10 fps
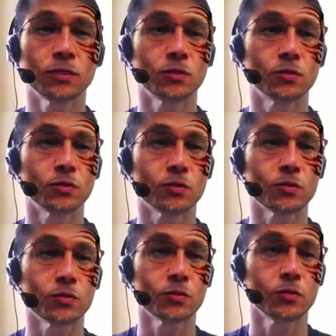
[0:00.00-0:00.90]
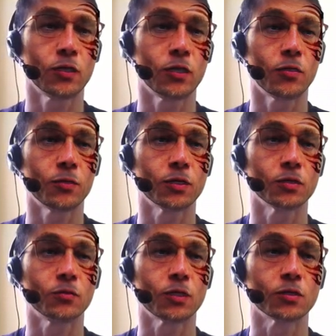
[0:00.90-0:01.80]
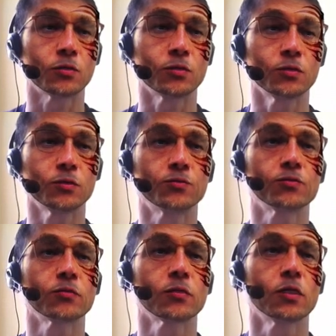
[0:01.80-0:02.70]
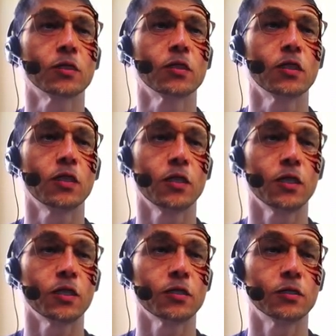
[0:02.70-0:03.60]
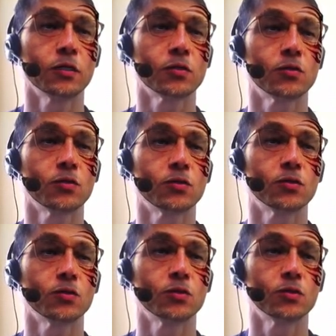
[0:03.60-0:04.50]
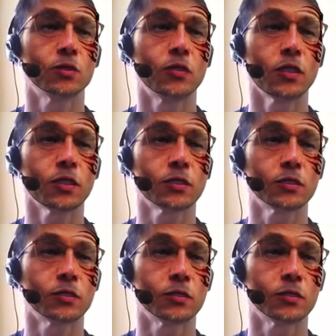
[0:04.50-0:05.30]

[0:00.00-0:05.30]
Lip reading: Also, alpha is possible. And let's go to glass.